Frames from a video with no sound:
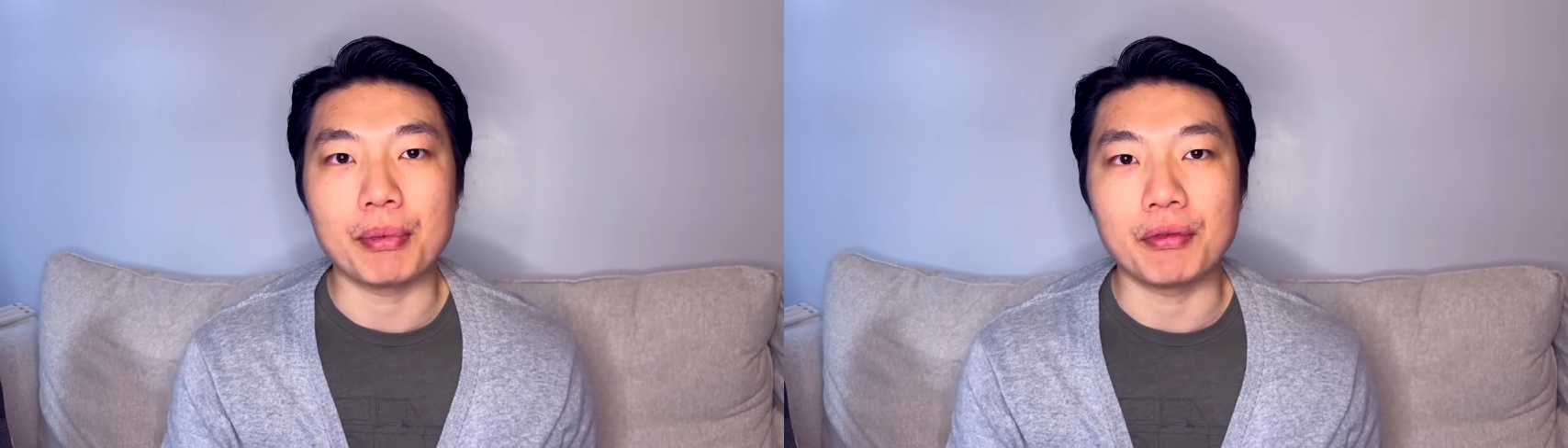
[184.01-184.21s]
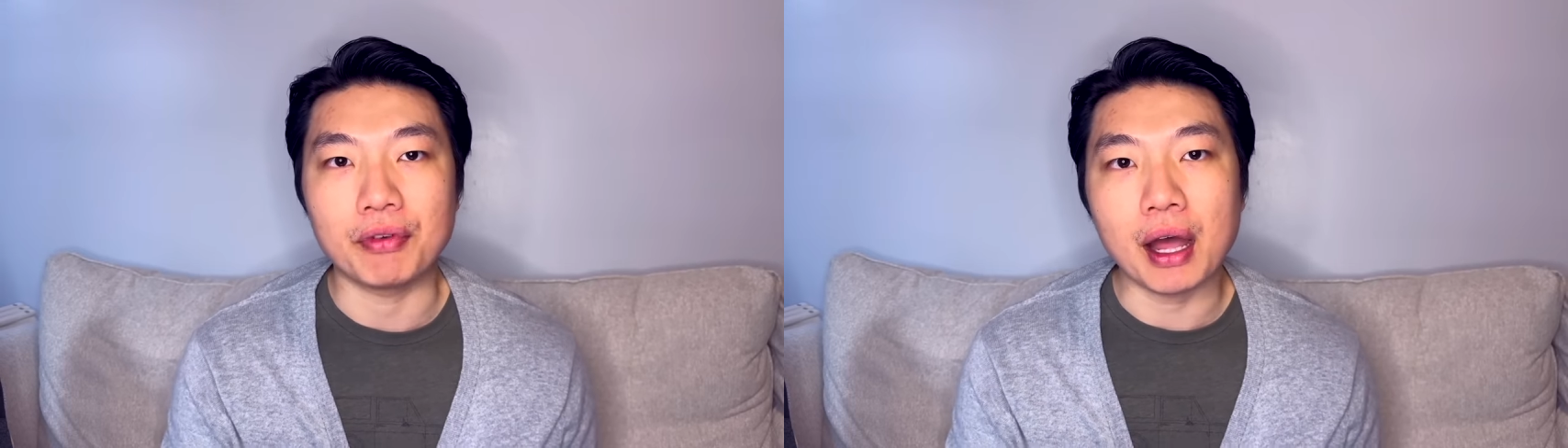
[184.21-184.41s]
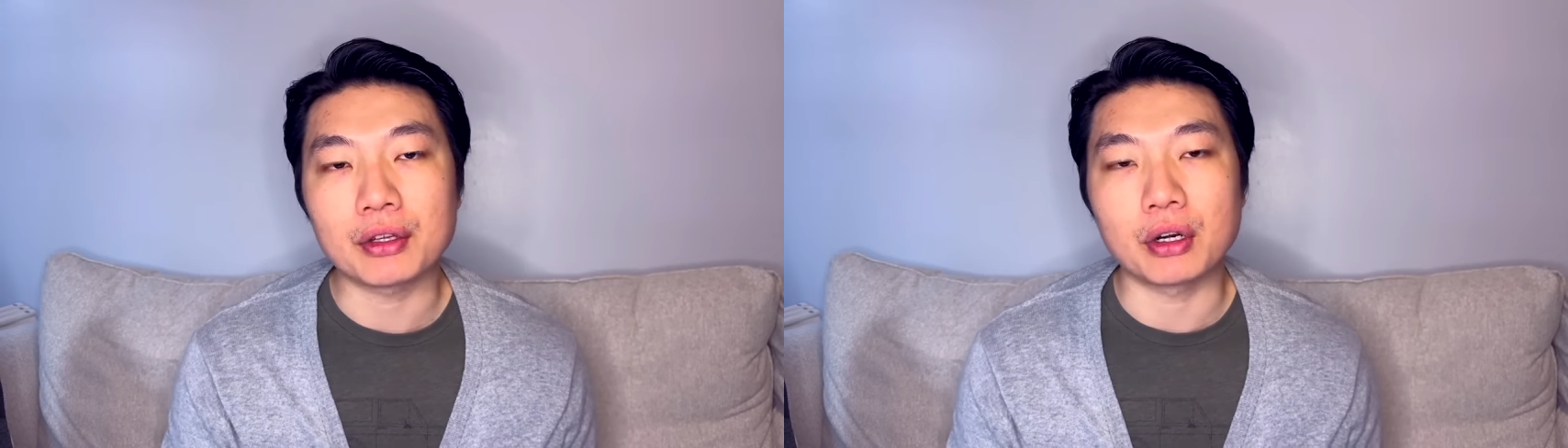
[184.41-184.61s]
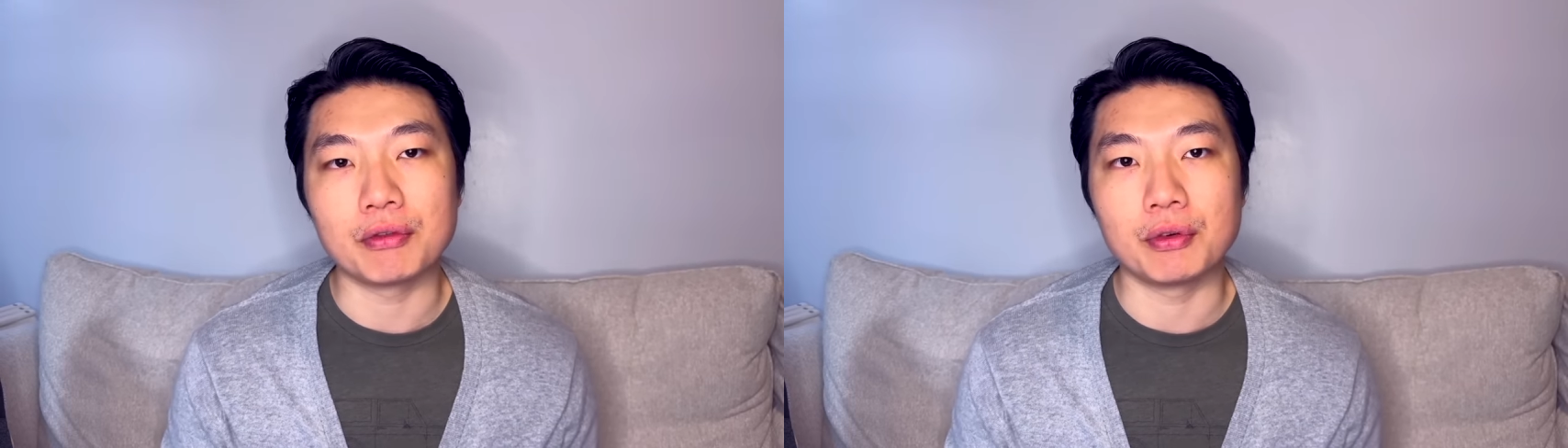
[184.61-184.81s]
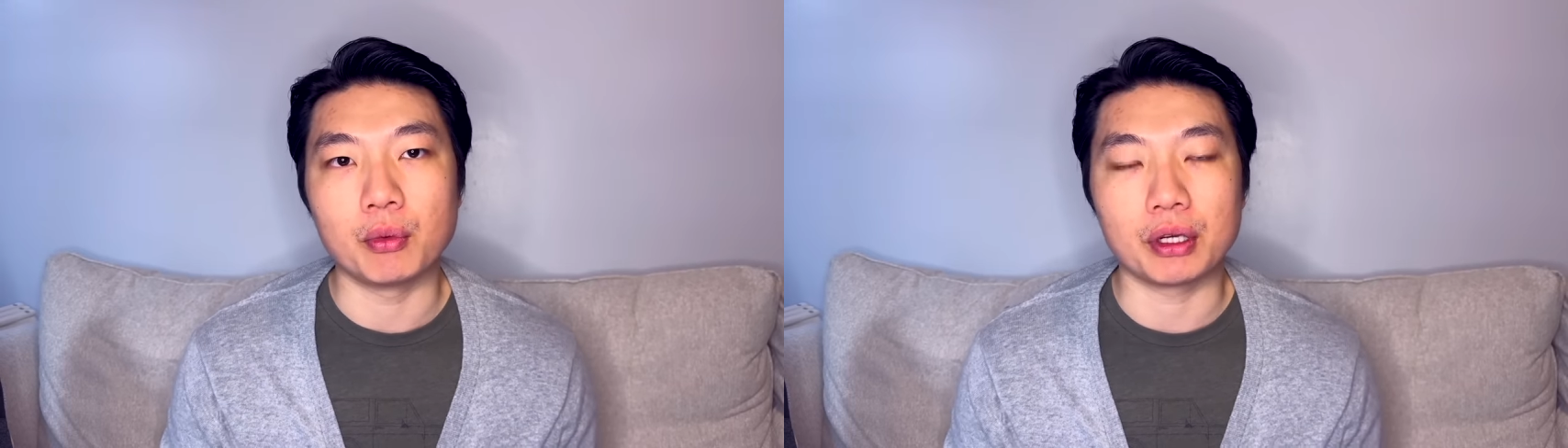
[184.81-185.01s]
the father
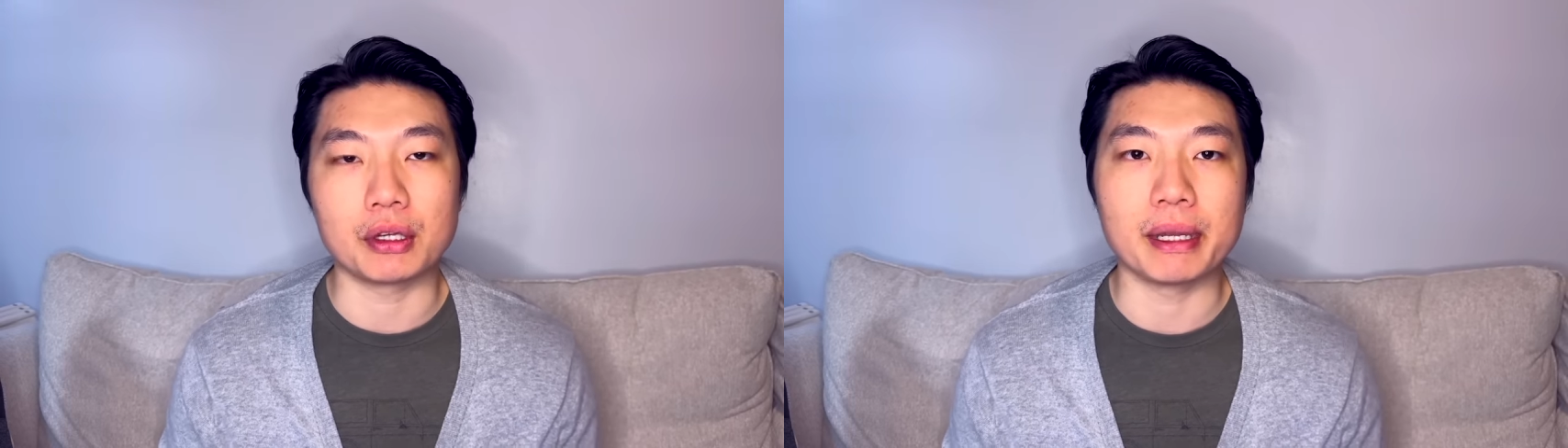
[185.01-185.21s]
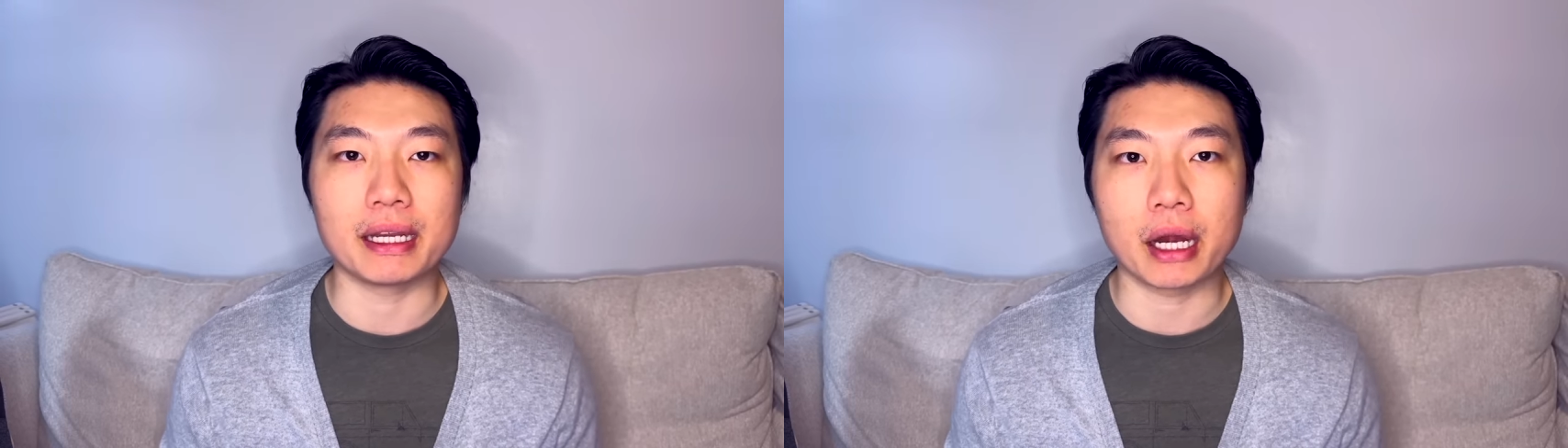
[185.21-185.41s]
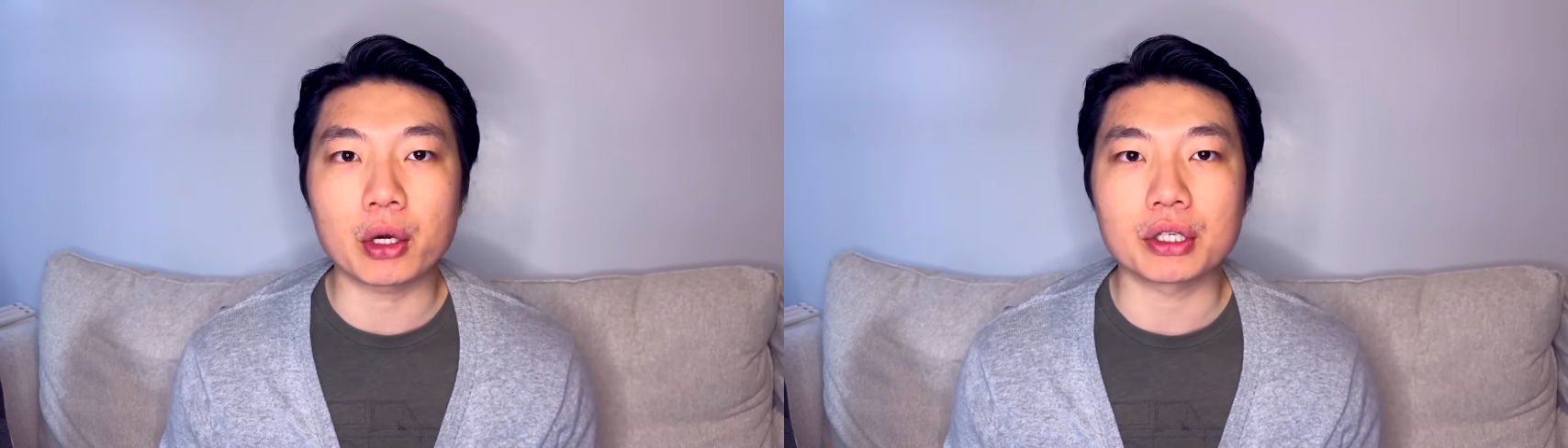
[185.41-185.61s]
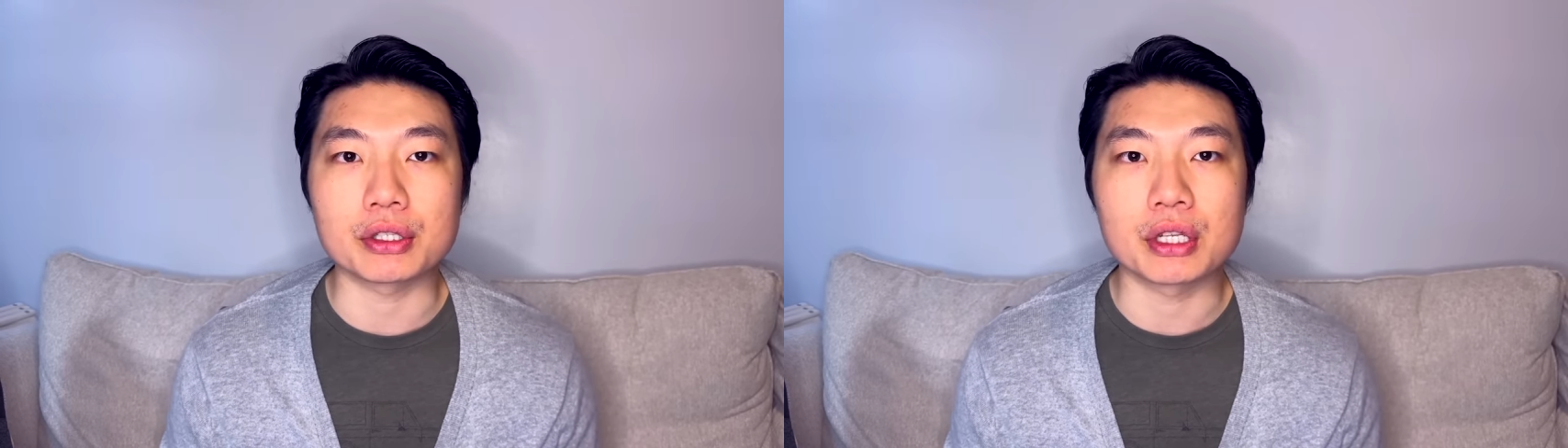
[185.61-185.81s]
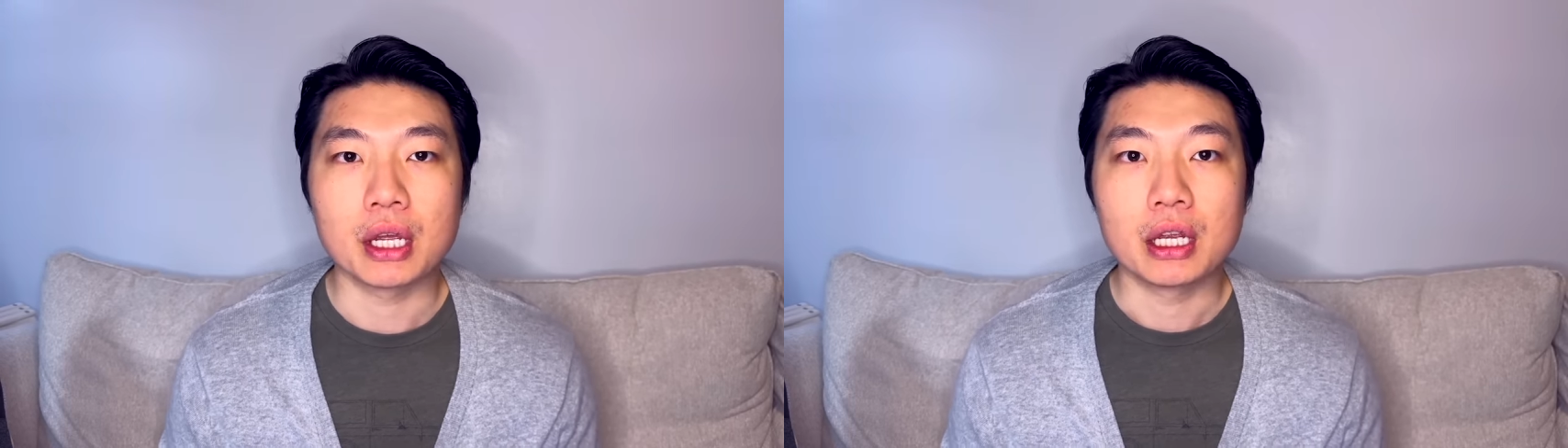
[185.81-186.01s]
of one of the main characters,